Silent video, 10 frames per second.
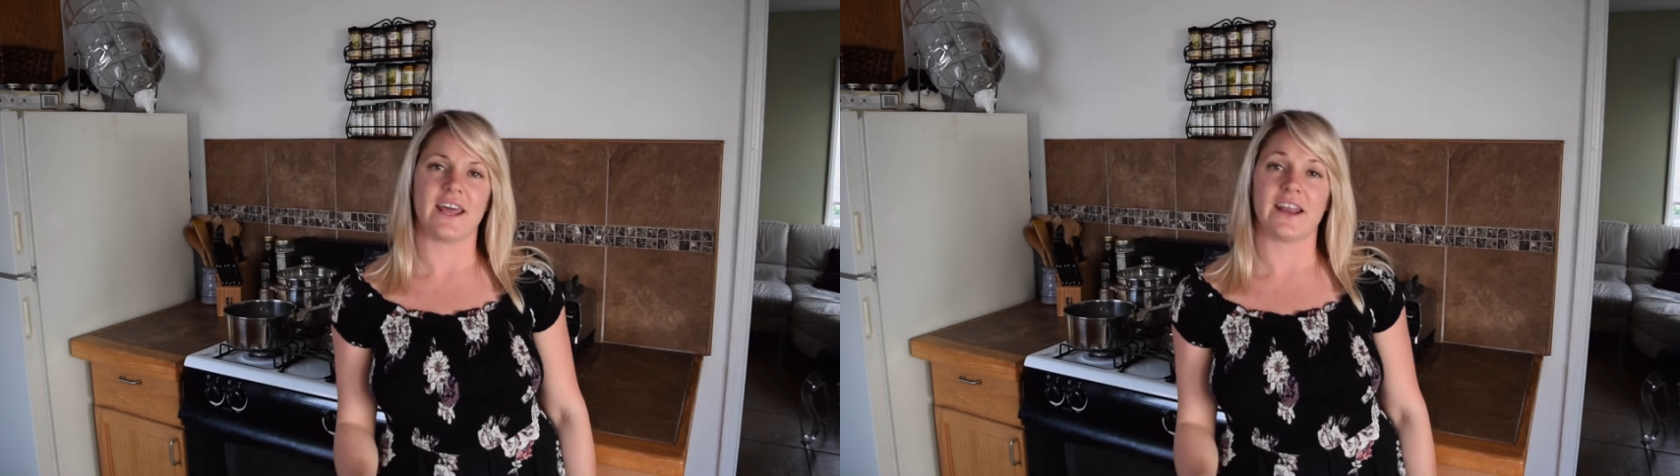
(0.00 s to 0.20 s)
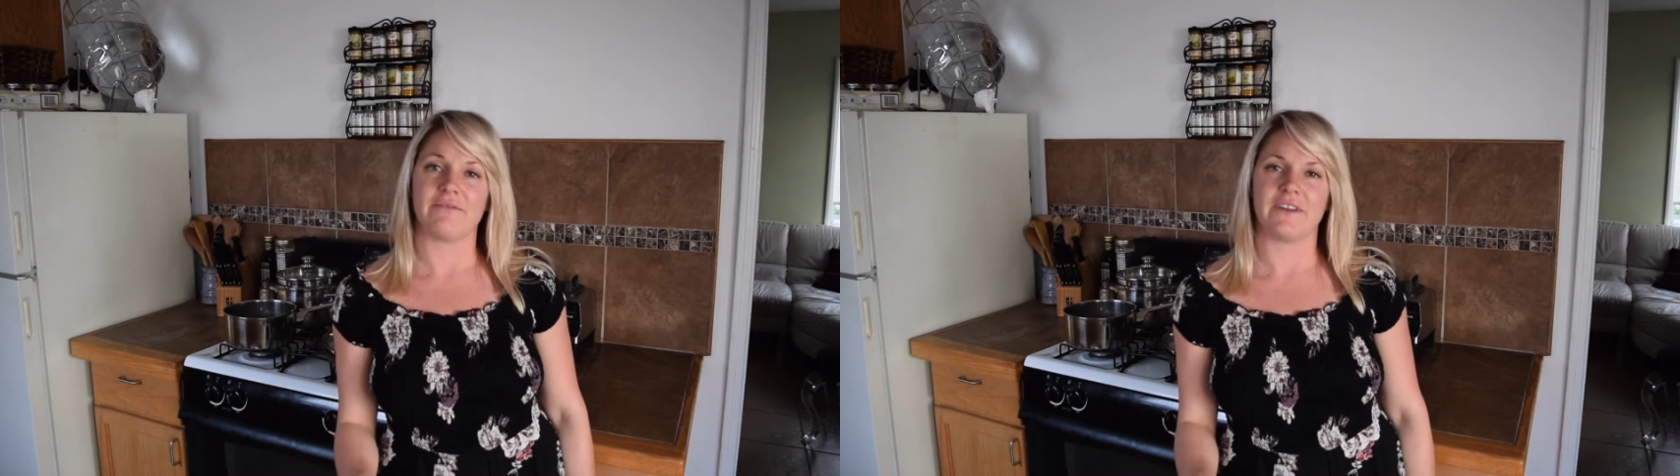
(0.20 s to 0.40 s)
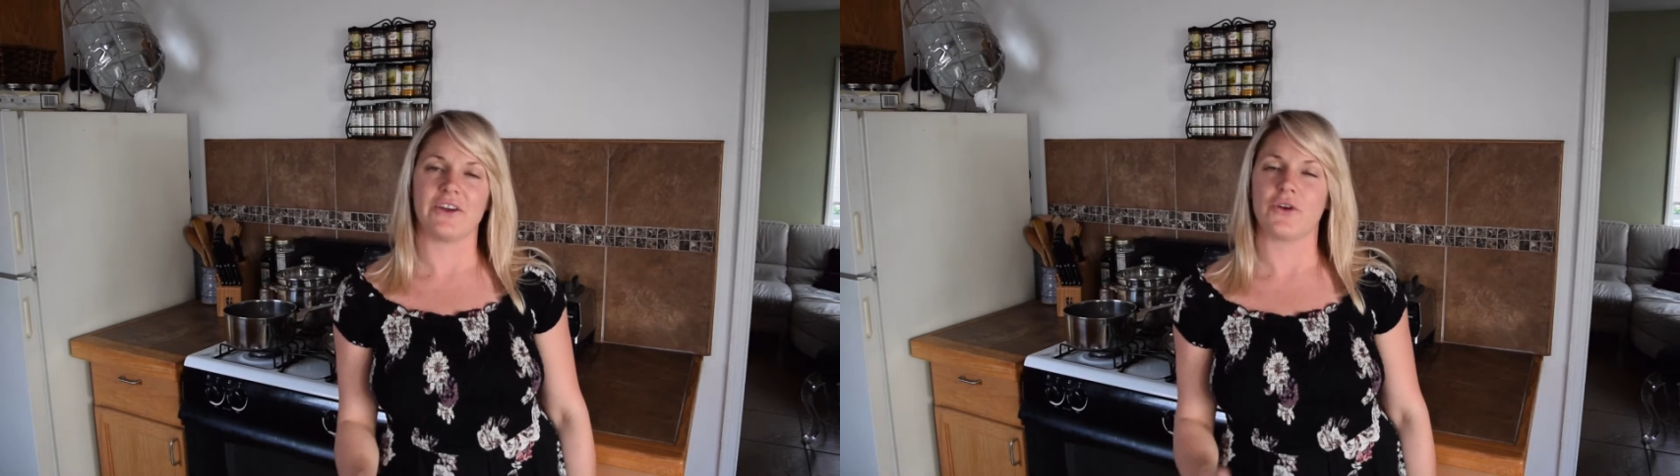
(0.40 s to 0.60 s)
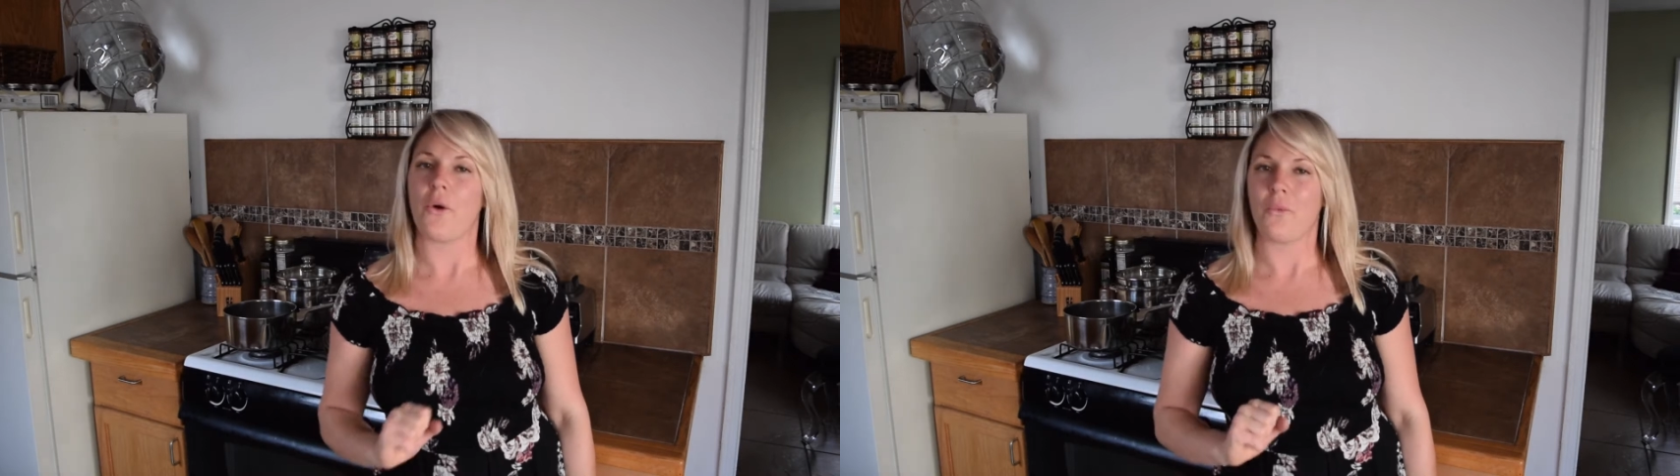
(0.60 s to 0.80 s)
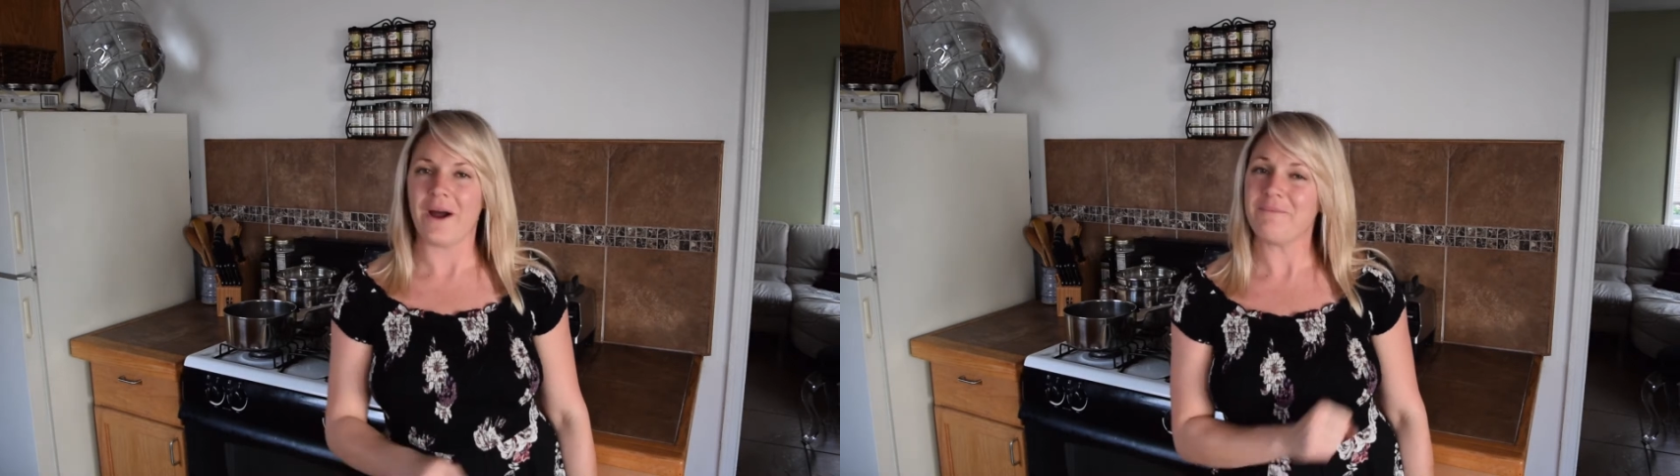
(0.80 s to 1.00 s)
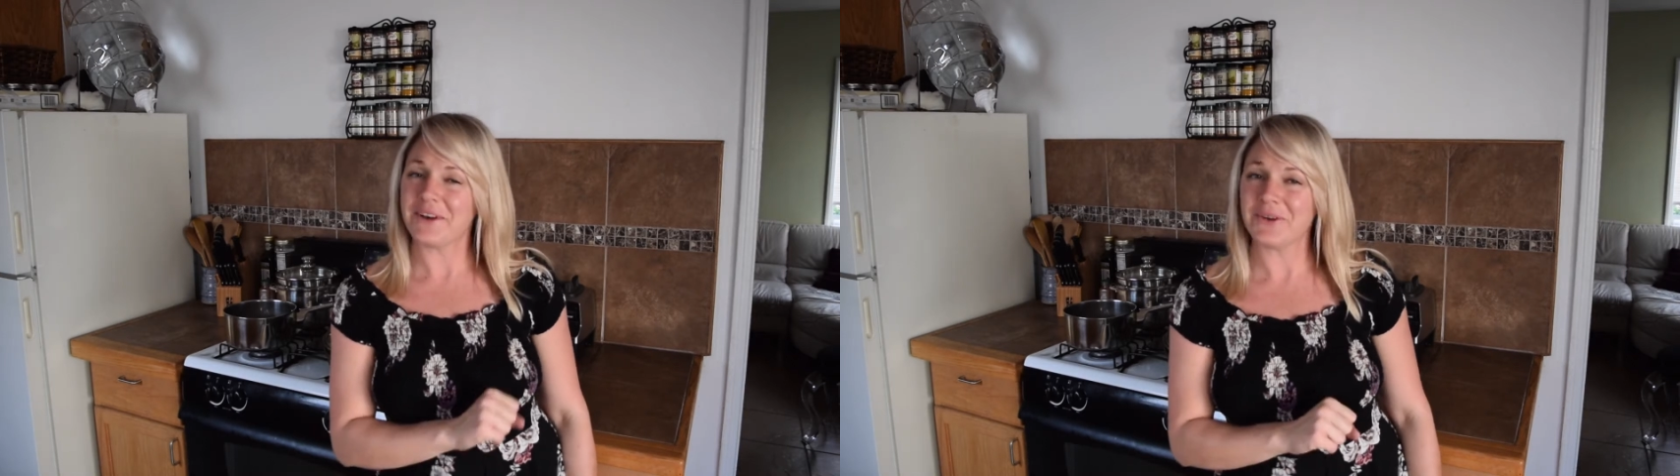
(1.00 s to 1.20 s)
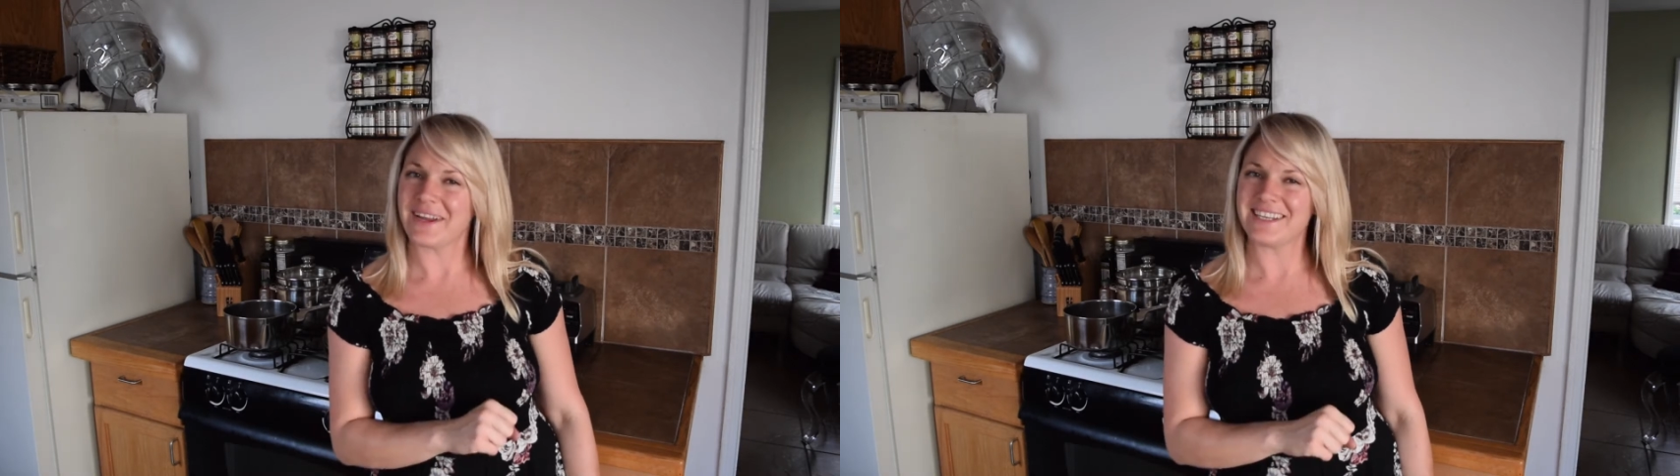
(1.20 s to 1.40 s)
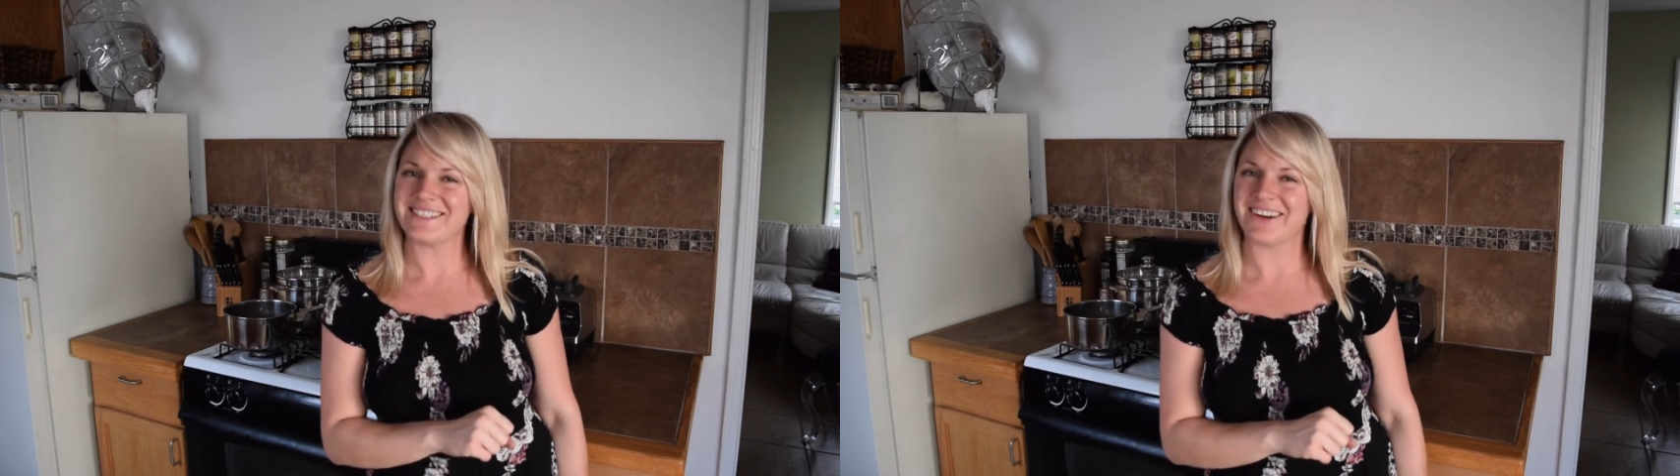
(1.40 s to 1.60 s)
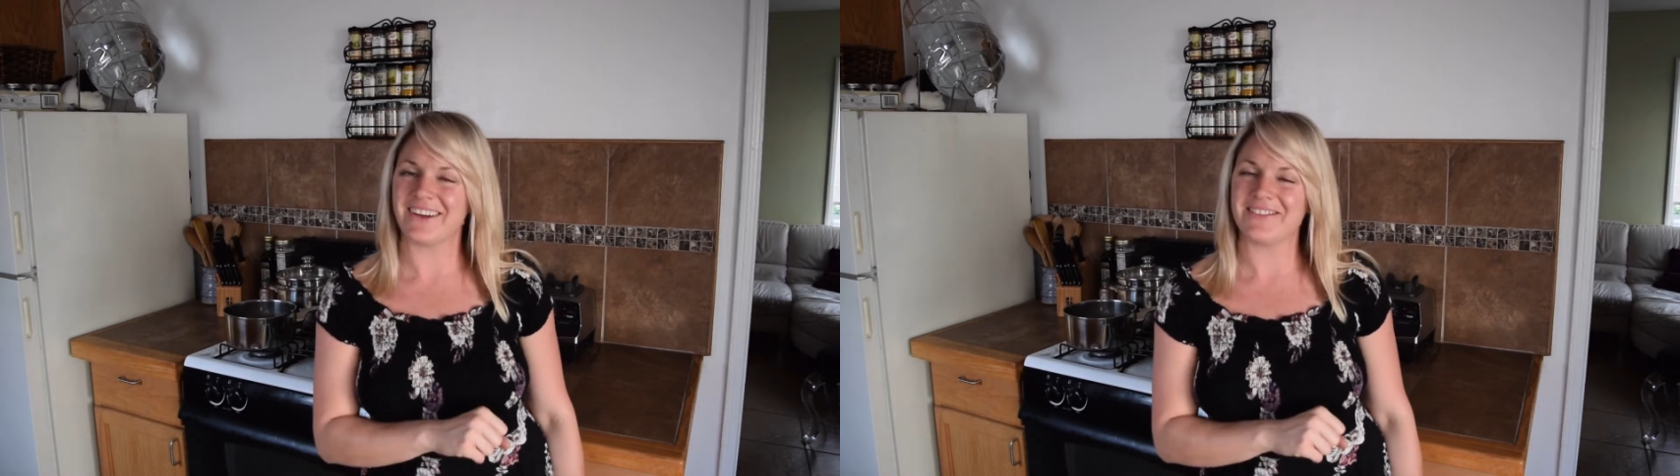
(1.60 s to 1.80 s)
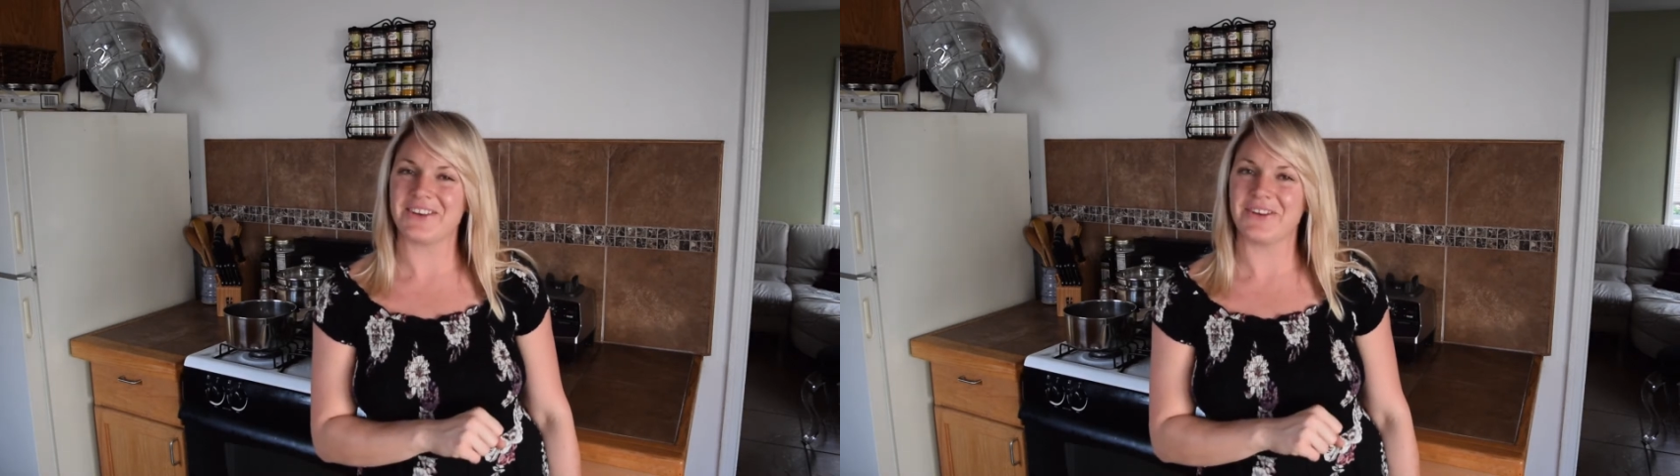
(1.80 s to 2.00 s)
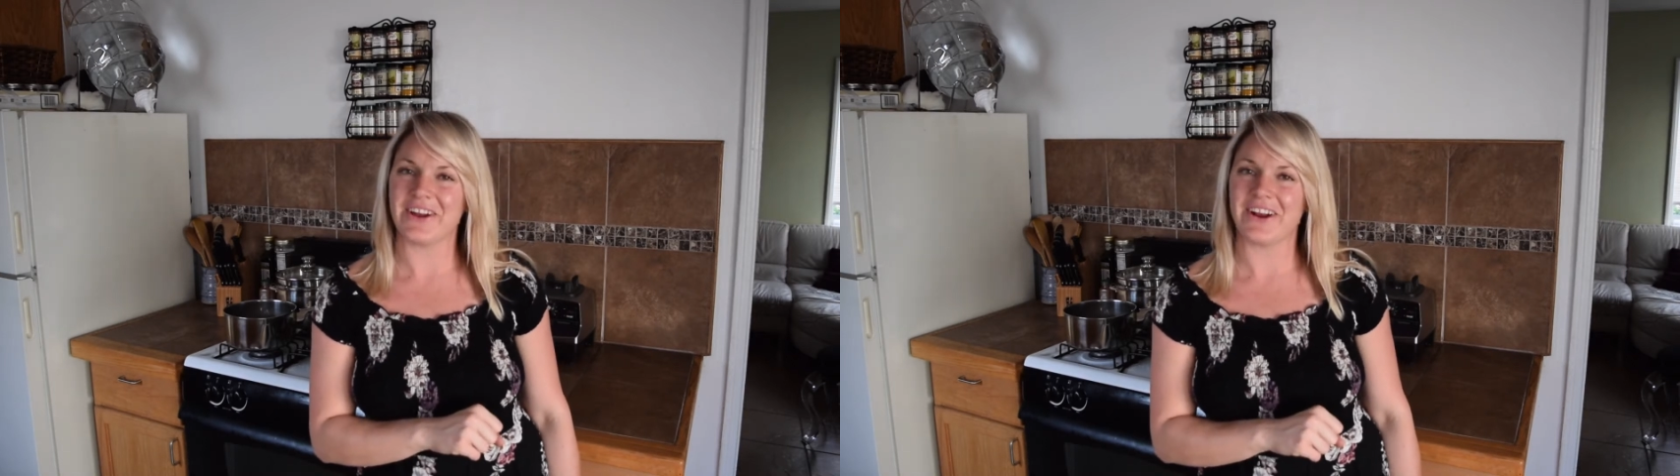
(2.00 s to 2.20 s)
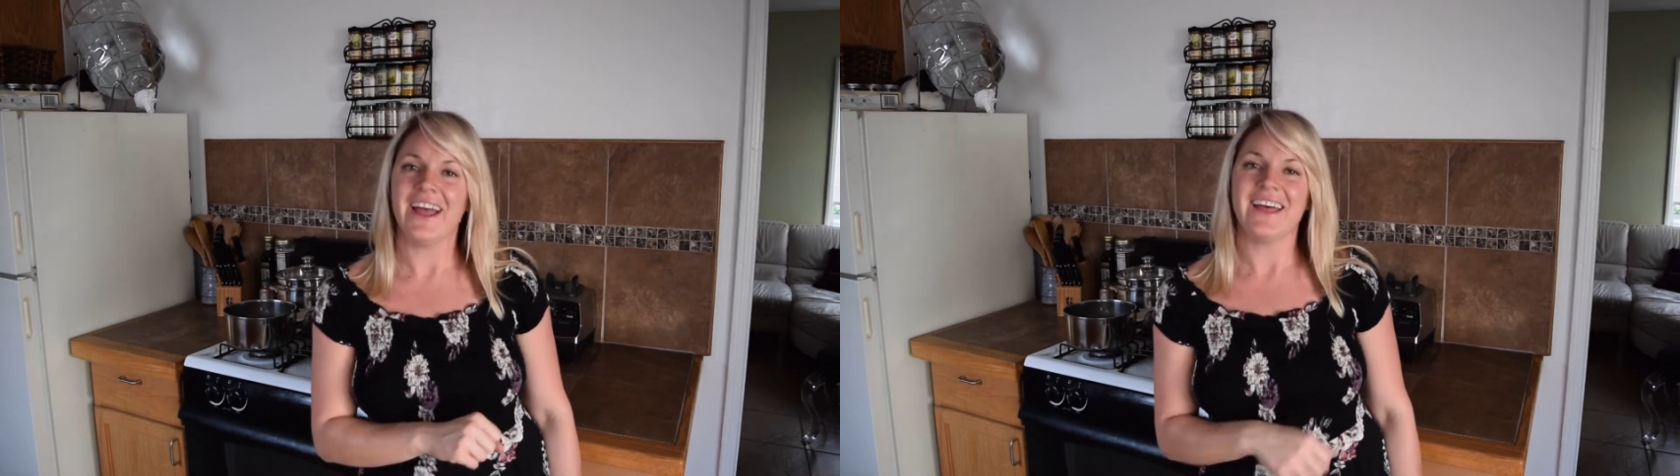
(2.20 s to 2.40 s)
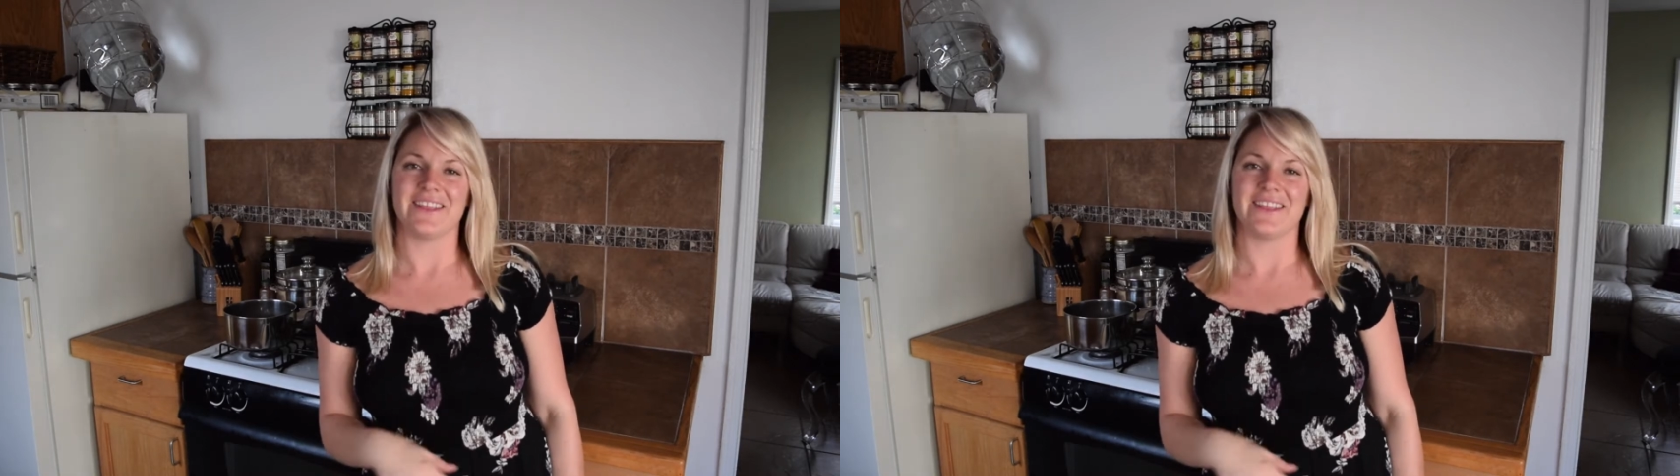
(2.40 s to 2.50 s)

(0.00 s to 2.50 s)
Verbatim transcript: and I figured what better way to start off the new year